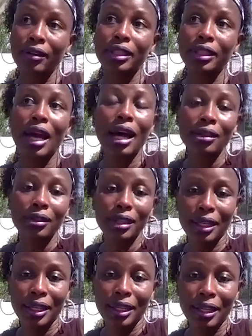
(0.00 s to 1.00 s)
The other
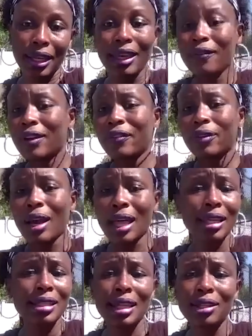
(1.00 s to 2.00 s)
thing, even if you have,
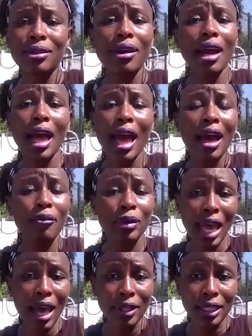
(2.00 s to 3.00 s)
let's say you have, we
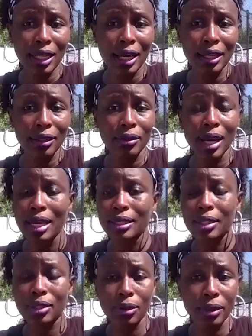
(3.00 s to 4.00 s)
have a client who has a
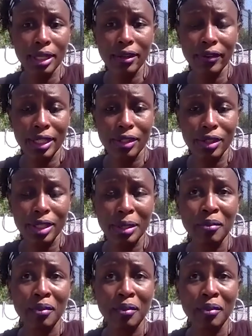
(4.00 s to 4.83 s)
story of interest,